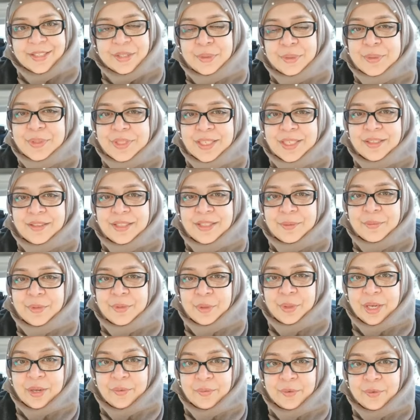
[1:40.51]
don't tell them
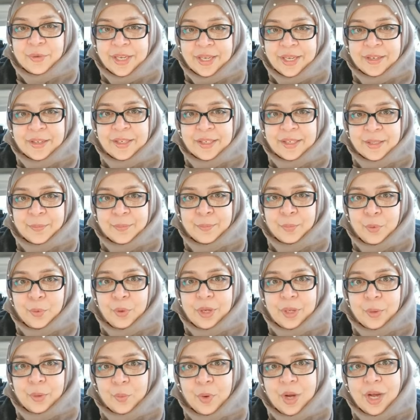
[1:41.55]
you have to act like a
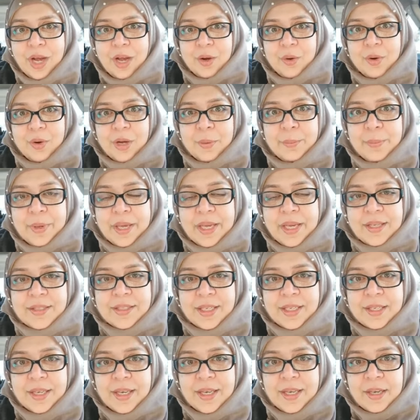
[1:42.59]
boy. Wow,
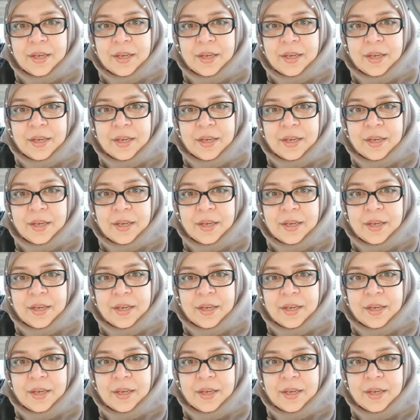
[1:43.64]
amazing.